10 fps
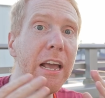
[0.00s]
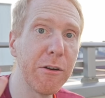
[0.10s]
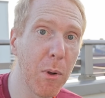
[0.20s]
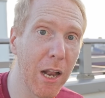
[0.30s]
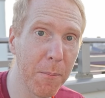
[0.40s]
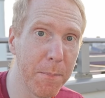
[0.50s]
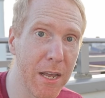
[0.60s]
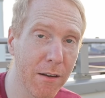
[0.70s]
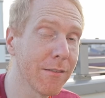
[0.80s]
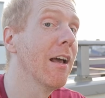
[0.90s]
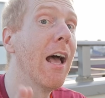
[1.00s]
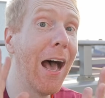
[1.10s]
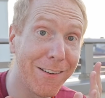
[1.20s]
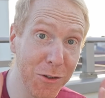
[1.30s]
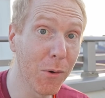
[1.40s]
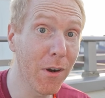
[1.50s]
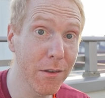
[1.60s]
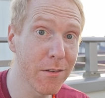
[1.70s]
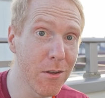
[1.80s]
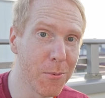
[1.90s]
it will help me out at no
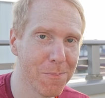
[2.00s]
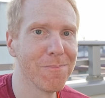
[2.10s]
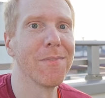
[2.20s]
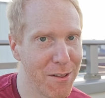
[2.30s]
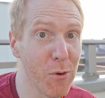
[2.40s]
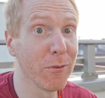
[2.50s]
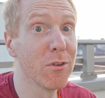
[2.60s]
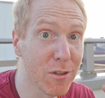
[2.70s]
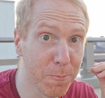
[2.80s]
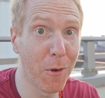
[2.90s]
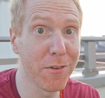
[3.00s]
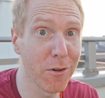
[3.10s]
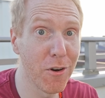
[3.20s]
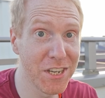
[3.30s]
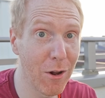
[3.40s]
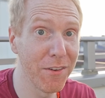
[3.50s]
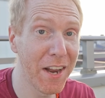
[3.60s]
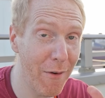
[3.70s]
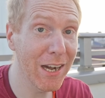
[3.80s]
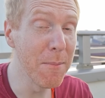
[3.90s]
cost to you. And if you want to sponsor the channel
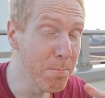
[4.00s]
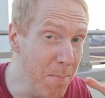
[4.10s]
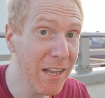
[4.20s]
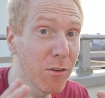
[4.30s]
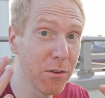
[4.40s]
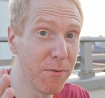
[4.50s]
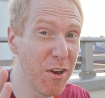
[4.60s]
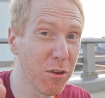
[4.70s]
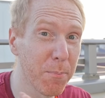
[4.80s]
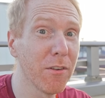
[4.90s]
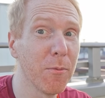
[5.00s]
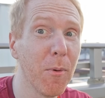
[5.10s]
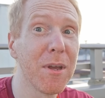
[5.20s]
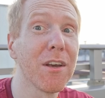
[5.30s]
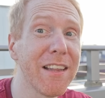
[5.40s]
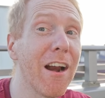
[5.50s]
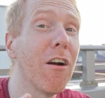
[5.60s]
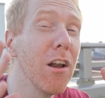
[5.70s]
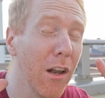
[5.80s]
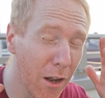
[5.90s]
directly, make those videos possible, because they
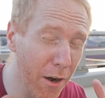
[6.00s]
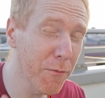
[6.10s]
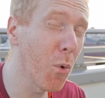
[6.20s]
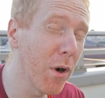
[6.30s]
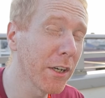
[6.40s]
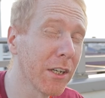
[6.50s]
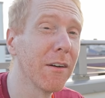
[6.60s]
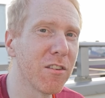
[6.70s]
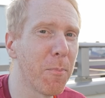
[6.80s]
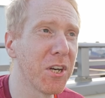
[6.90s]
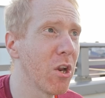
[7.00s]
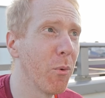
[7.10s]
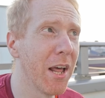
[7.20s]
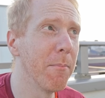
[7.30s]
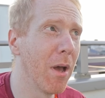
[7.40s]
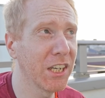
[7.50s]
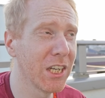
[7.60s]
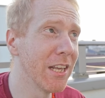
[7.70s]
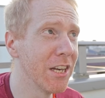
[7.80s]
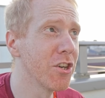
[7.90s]
are a lot of work, especially when I'm
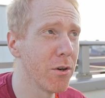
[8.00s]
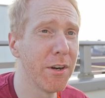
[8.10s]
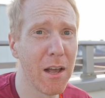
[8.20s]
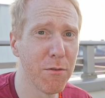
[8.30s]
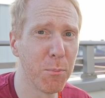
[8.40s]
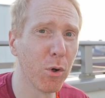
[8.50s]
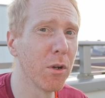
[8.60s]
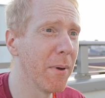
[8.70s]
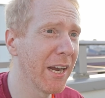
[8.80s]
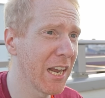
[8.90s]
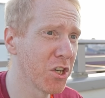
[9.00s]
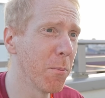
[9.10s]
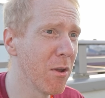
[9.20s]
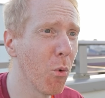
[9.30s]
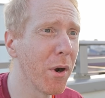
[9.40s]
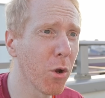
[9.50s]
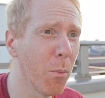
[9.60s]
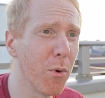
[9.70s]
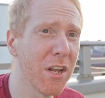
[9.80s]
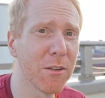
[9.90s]
actually injured. I have a broken back. I should be wearing
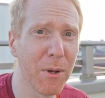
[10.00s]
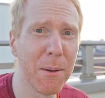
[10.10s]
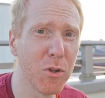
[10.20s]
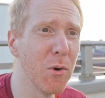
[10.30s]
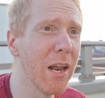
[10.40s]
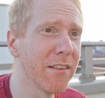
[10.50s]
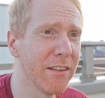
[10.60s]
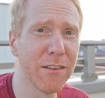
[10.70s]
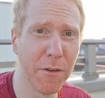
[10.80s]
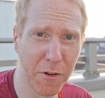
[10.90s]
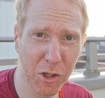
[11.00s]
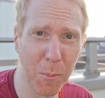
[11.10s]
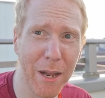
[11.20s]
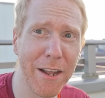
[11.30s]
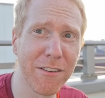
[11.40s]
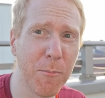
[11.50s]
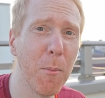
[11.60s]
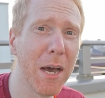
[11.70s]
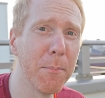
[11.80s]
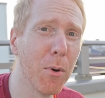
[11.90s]
a brace, but I'm too lazy, so non-compliance. I'm
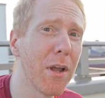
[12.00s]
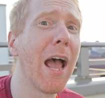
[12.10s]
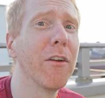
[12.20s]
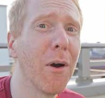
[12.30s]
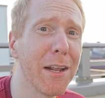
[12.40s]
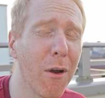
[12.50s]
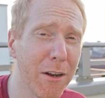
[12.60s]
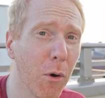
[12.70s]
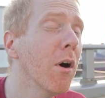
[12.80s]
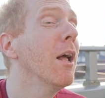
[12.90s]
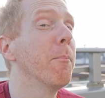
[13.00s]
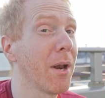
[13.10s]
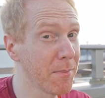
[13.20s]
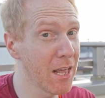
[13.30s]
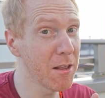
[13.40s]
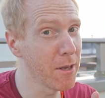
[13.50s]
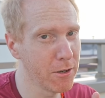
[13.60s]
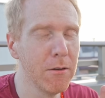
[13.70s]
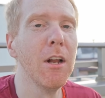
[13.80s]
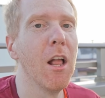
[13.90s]
a bad boy. I know, but I'm getting
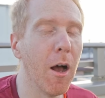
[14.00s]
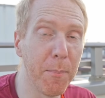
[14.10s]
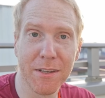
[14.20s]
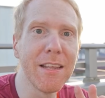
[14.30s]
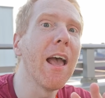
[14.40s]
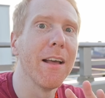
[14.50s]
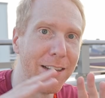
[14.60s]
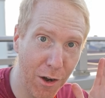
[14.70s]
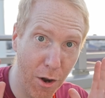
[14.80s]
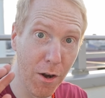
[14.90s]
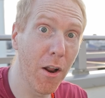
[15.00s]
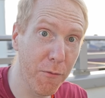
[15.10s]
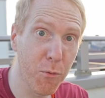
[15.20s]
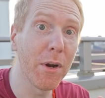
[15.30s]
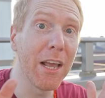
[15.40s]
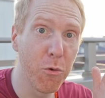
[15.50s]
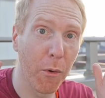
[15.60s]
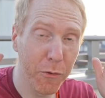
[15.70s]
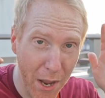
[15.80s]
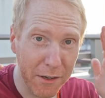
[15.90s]
better. But yeah, it's a lot of work, and you
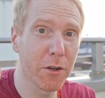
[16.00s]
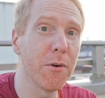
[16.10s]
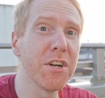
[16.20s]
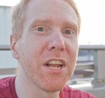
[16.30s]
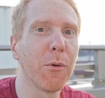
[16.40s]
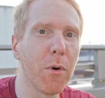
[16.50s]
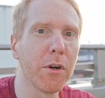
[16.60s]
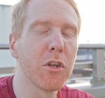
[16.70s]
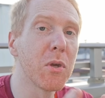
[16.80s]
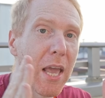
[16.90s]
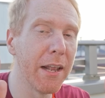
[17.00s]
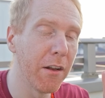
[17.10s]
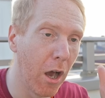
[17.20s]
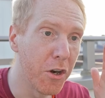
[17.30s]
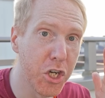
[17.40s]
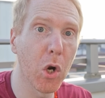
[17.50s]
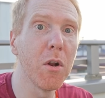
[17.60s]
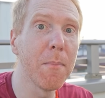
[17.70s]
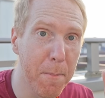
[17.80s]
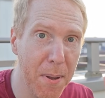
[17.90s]
want to encourage that work, you can
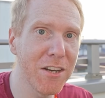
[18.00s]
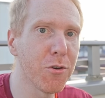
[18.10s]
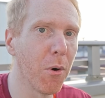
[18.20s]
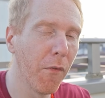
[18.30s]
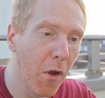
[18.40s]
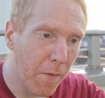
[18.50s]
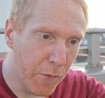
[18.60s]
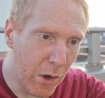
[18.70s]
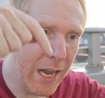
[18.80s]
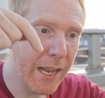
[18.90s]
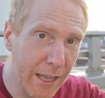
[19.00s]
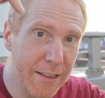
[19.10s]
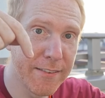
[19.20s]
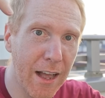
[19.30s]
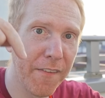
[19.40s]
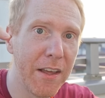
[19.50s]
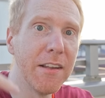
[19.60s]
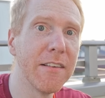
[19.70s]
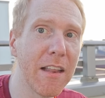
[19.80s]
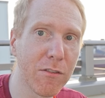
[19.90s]
join my Patreon. The link is down
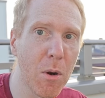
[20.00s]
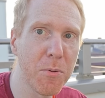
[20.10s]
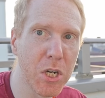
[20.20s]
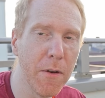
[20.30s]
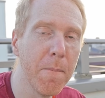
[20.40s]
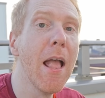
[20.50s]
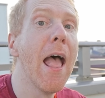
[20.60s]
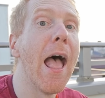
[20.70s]
in the description.